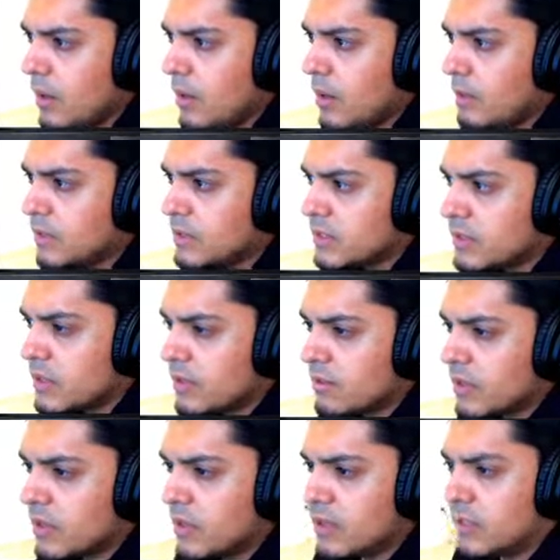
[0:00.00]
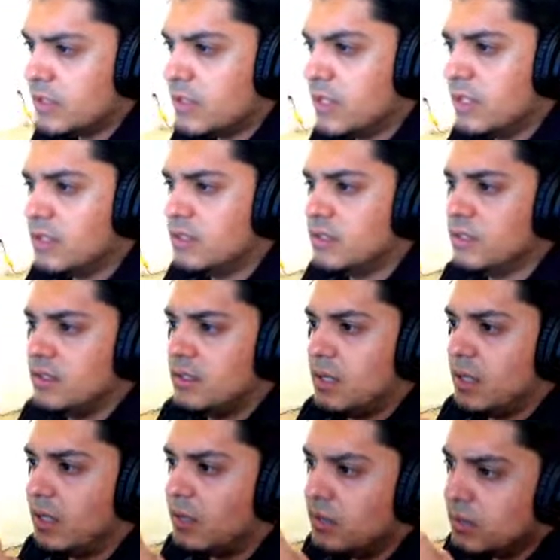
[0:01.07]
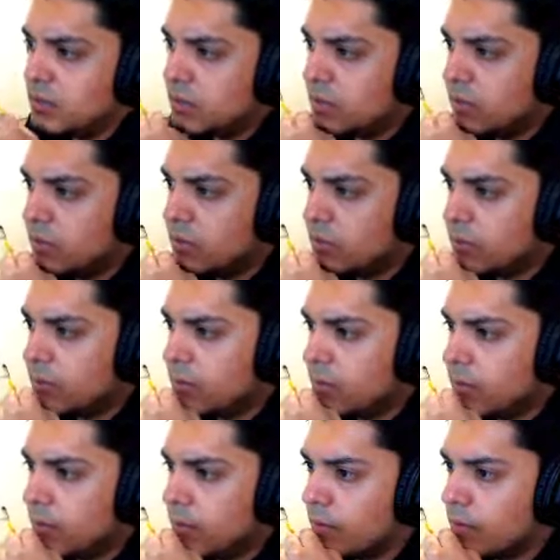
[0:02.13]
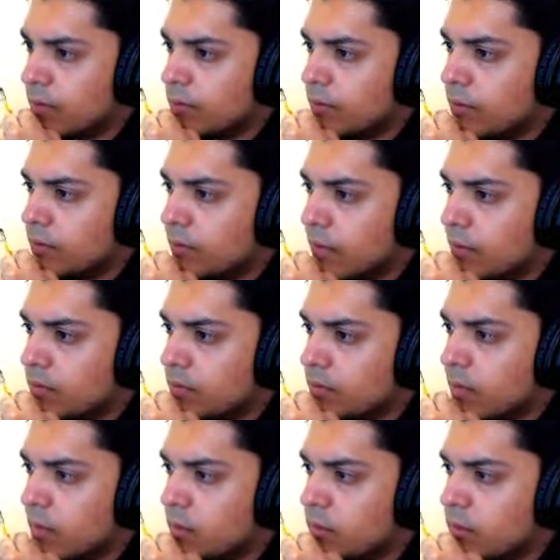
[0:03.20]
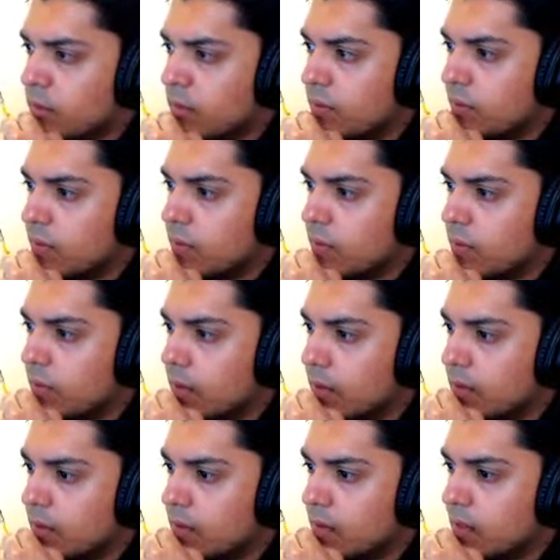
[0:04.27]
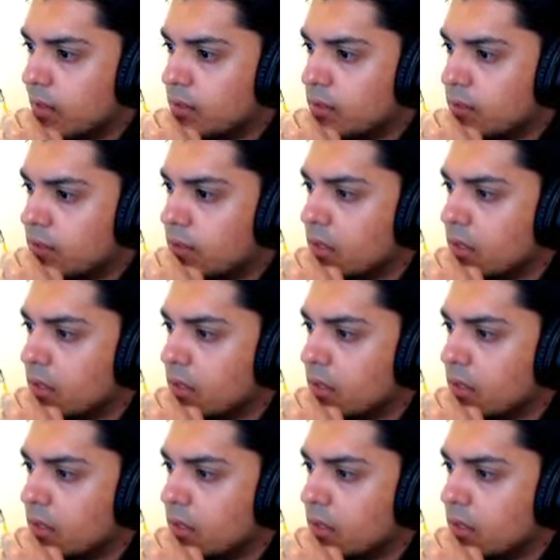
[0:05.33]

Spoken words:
As soon as I will get a chance, I usually use diluted control valve for this sort of application.